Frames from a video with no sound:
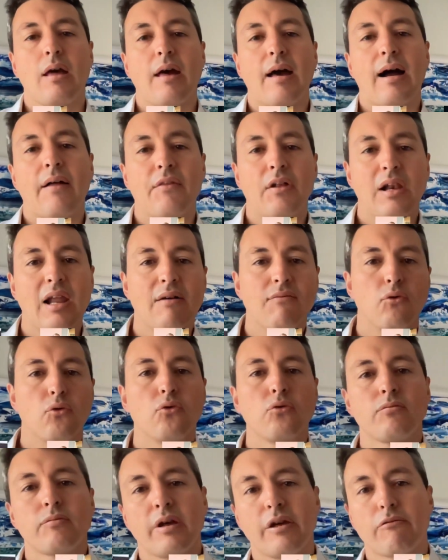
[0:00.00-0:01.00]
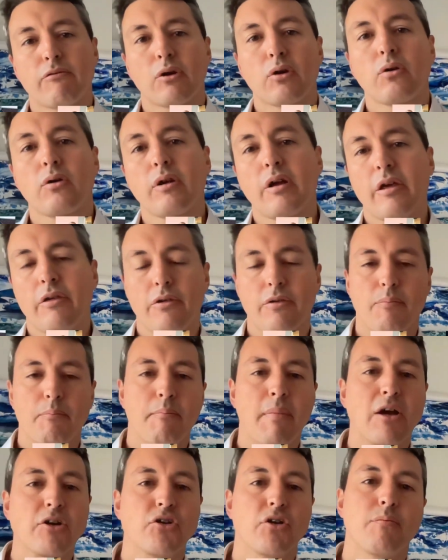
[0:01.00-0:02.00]
And the level is
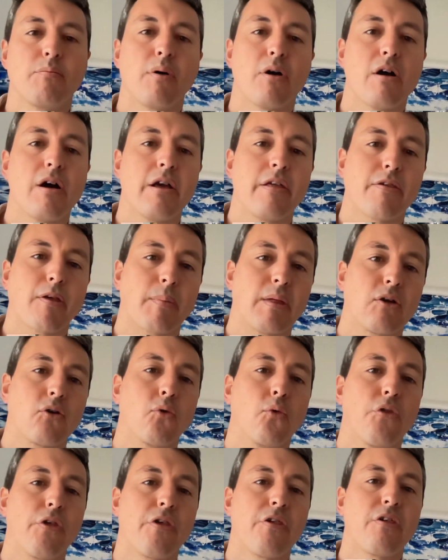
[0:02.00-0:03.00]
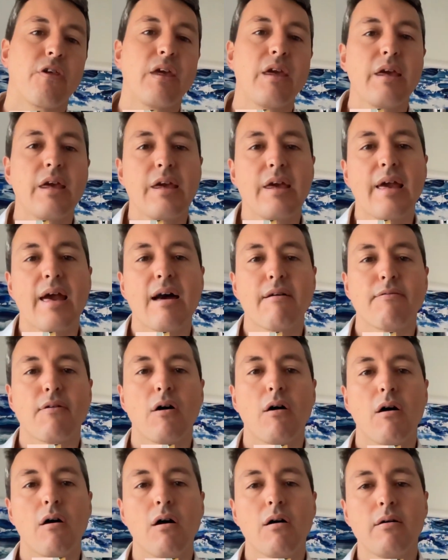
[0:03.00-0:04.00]
measured by something called the
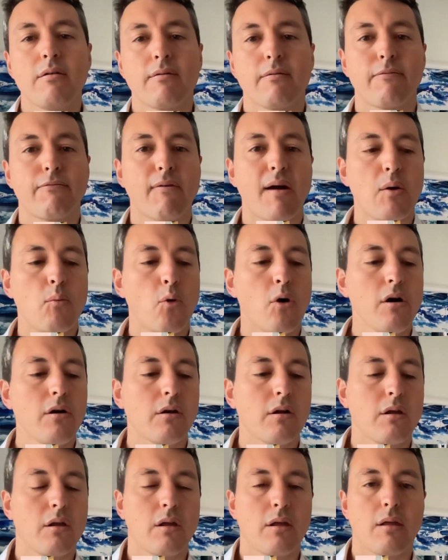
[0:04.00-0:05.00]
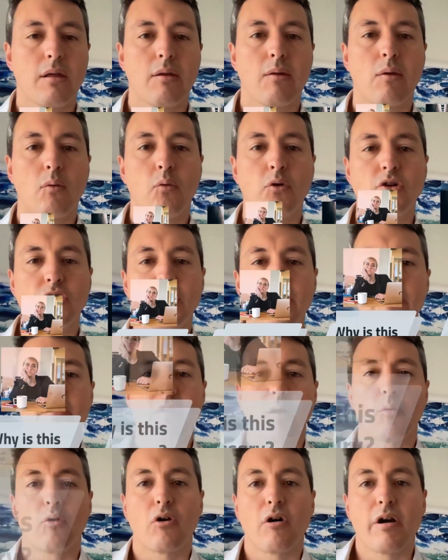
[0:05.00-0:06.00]
CEFR framework, which is
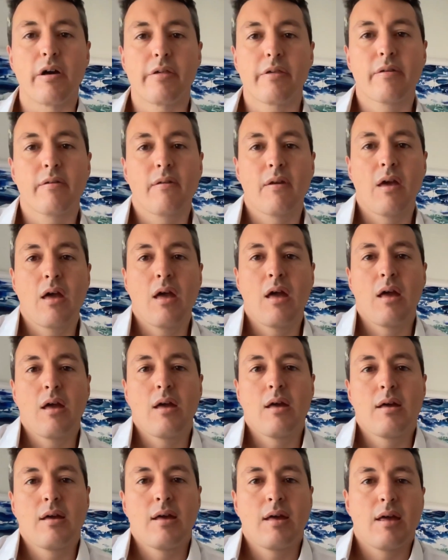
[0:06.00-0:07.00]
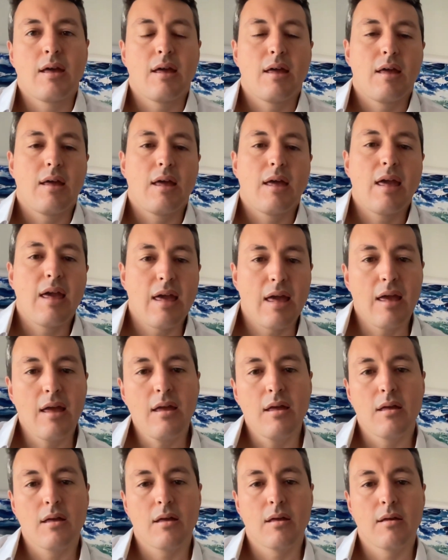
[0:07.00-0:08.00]
summarized here.